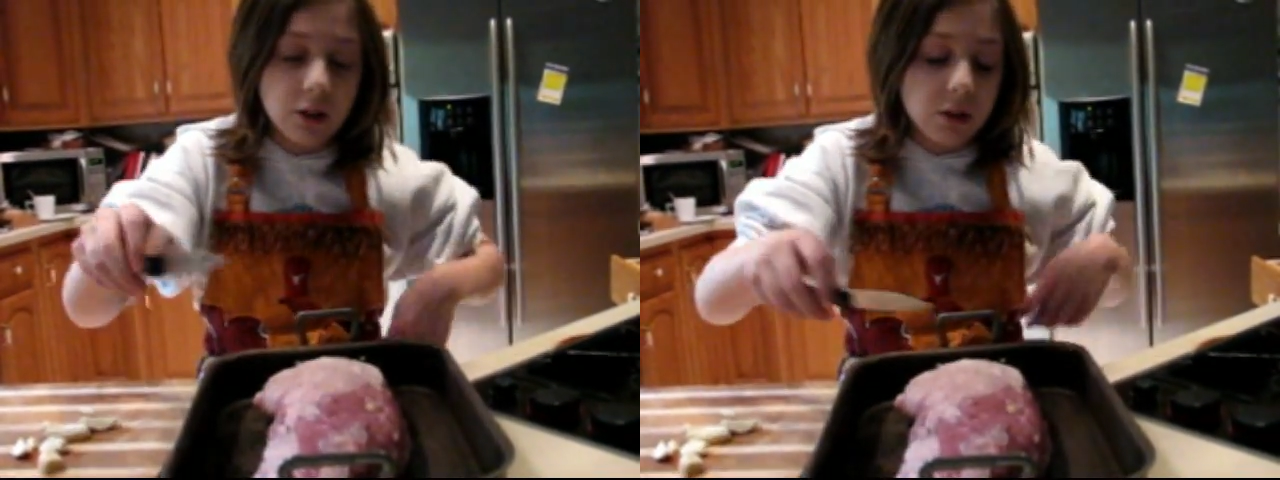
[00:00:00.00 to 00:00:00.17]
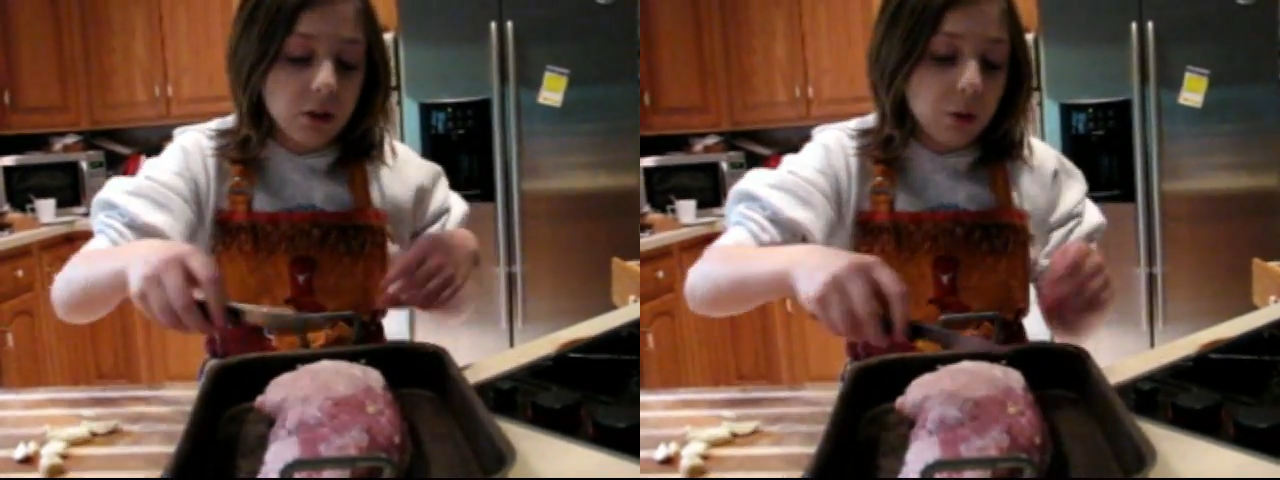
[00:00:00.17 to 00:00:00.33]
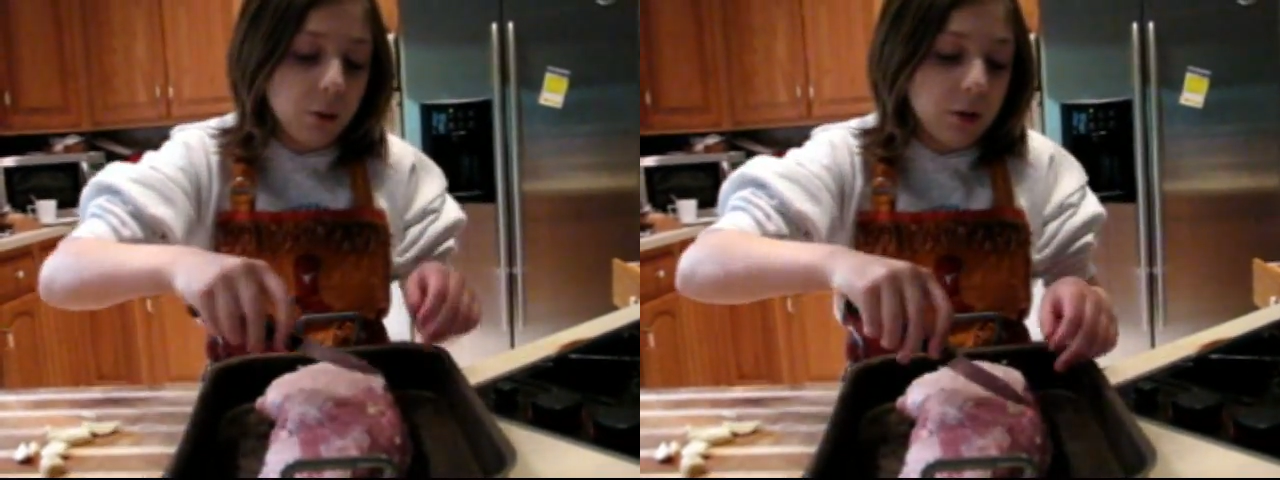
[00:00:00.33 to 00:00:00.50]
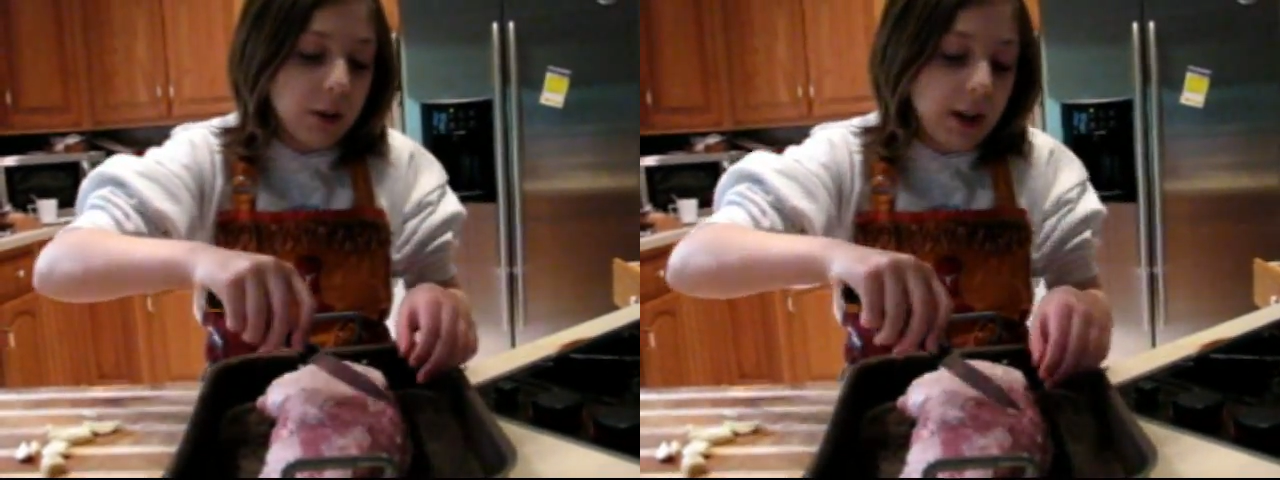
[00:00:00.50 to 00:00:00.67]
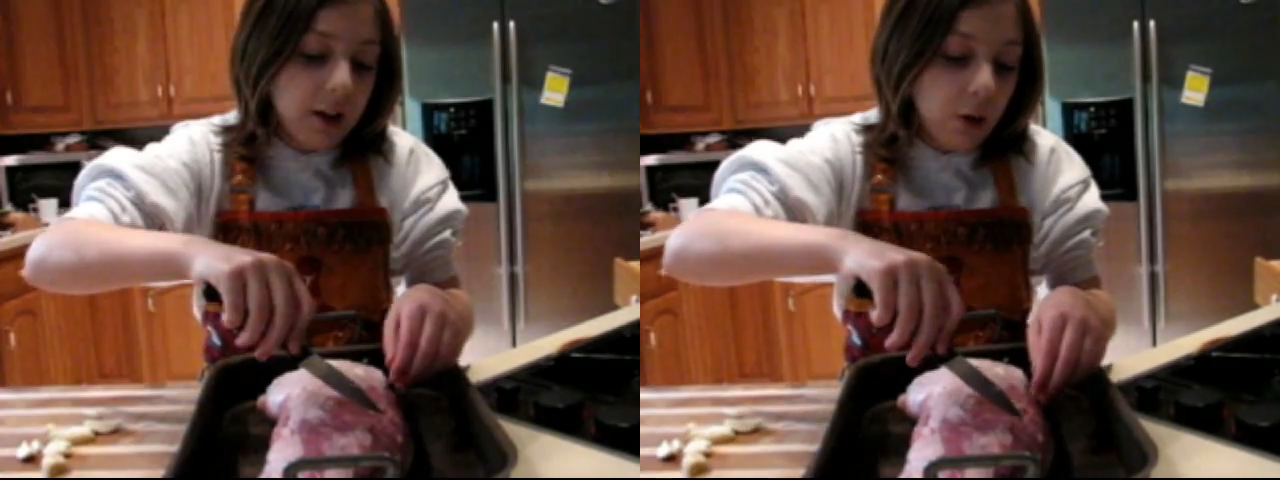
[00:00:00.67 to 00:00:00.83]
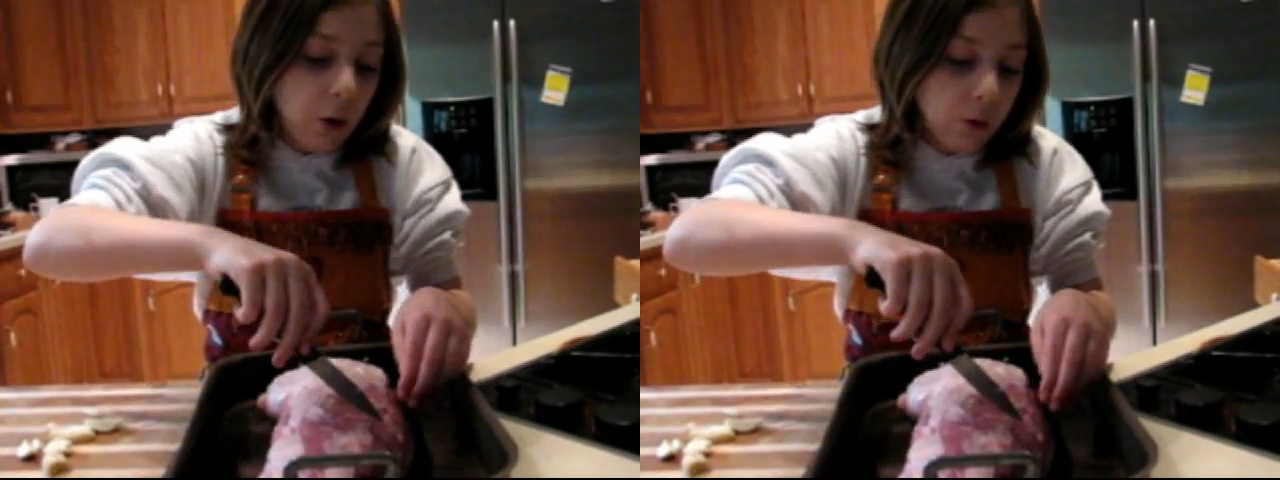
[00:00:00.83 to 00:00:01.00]
just do
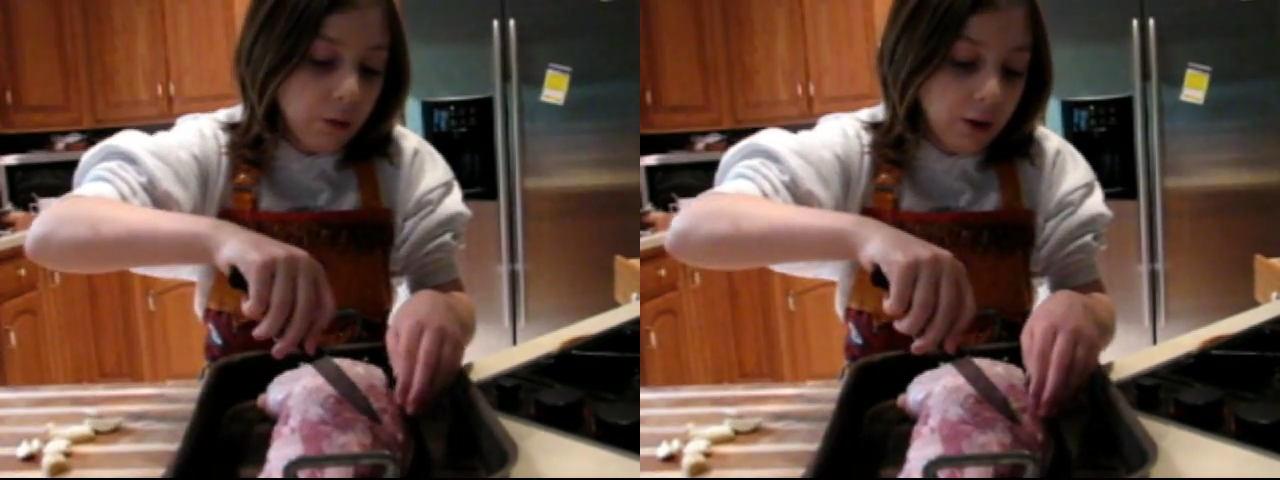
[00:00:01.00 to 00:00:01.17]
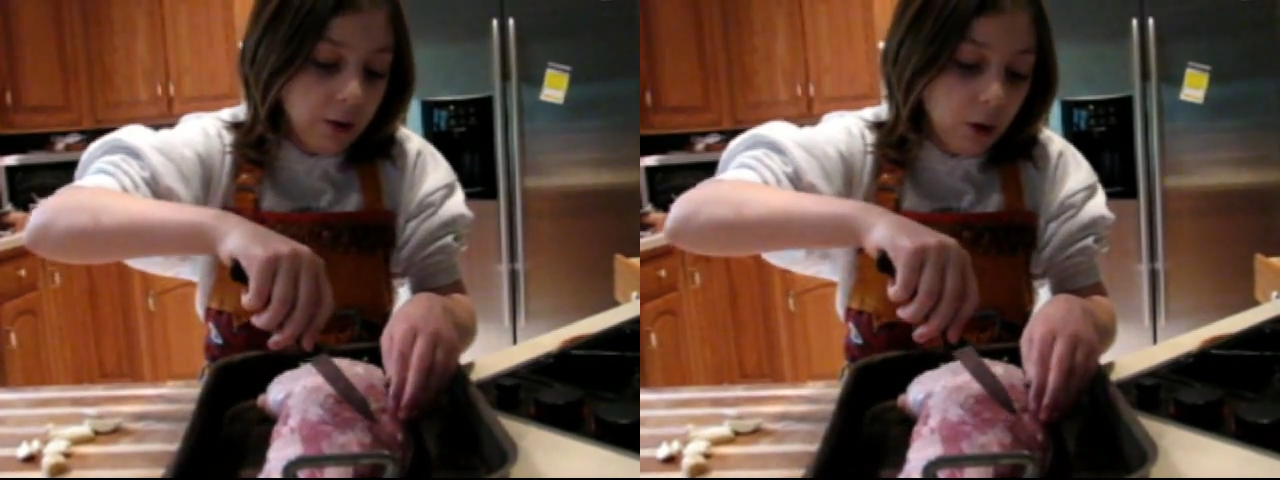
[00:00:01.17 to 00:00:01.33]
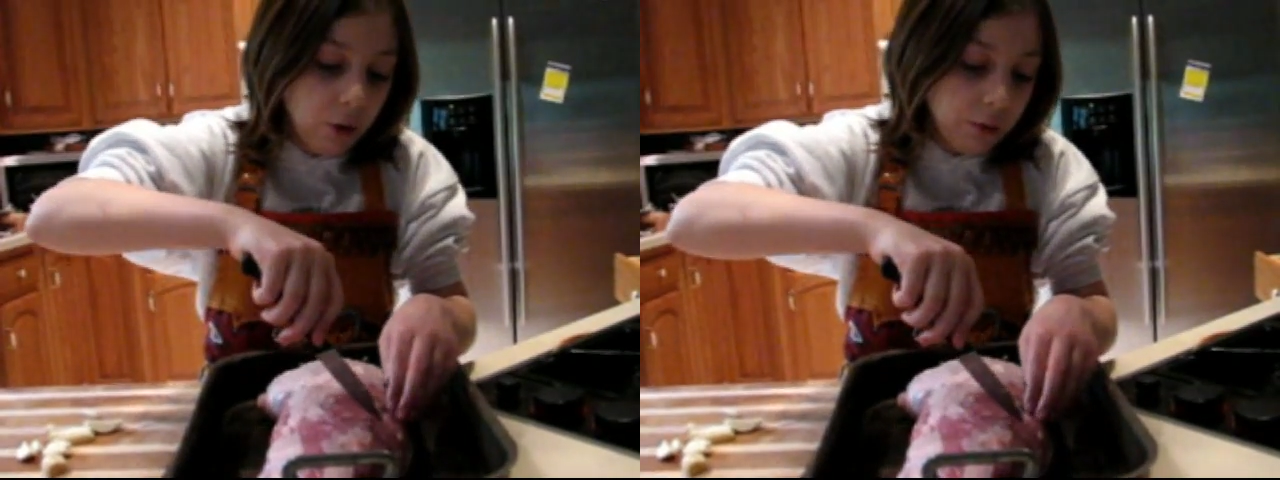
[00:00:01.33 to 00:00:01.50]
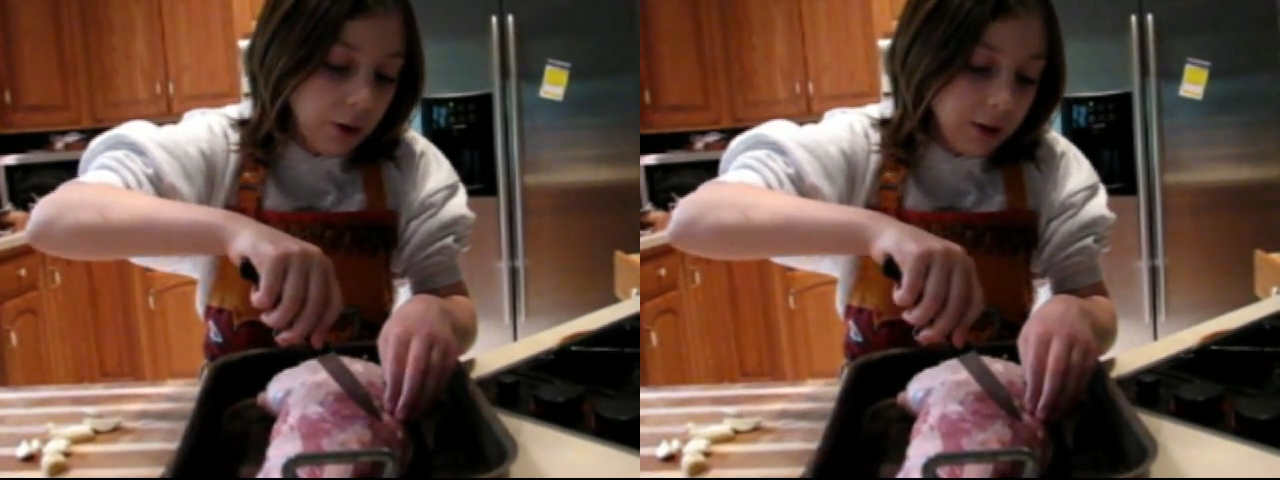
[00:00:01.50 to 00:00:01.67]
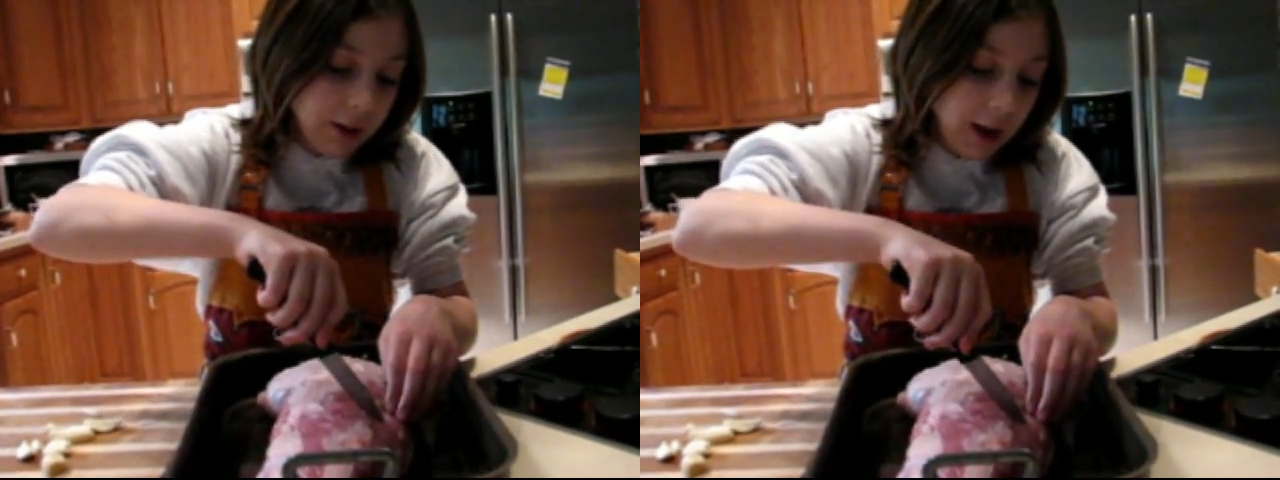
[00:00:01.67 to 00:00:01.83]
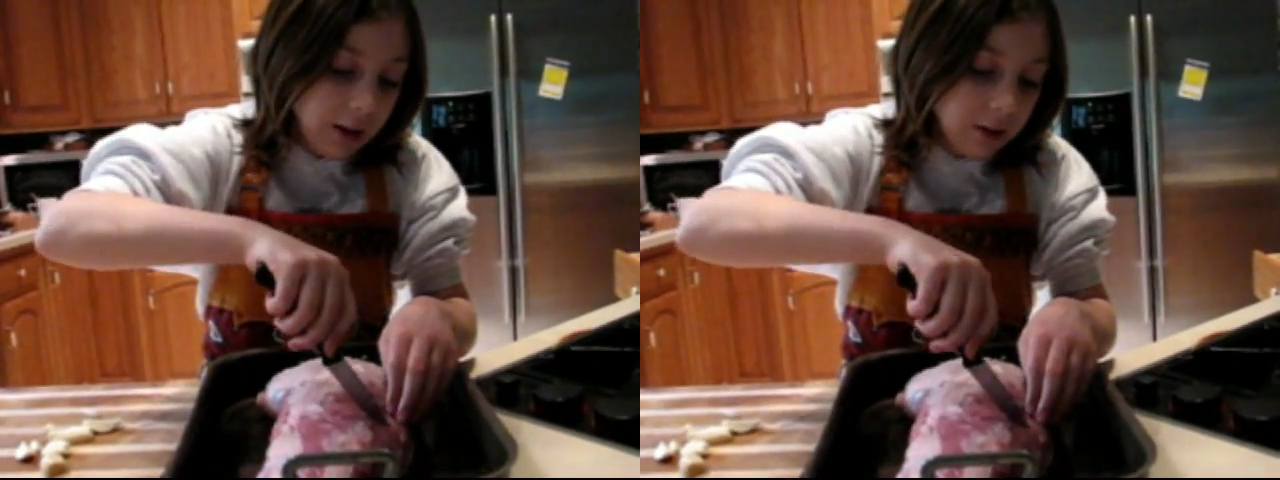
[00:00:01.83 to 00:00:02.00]
it over and over
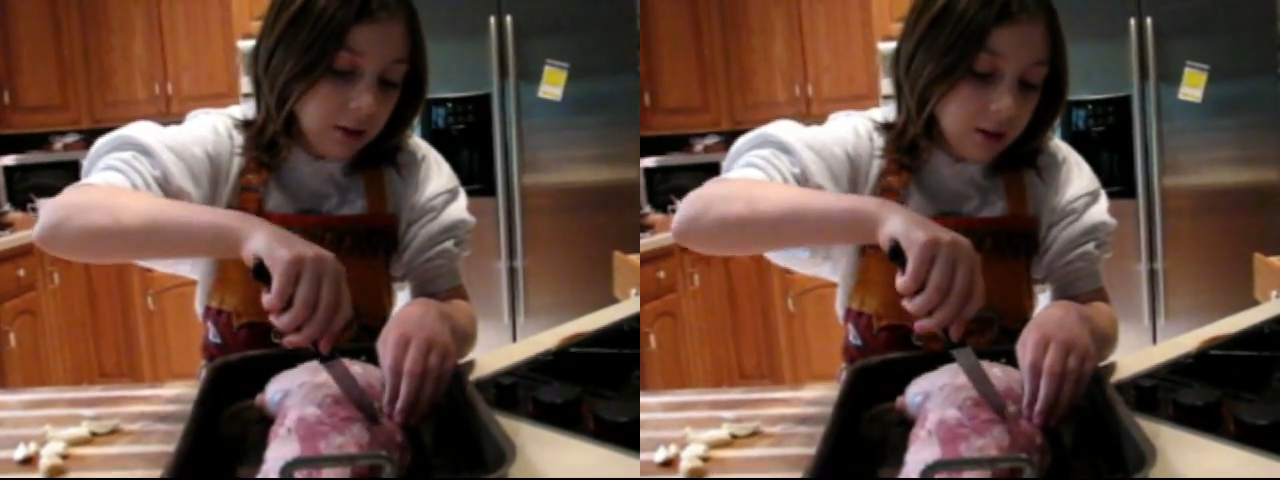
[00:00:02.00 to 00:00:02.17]
again.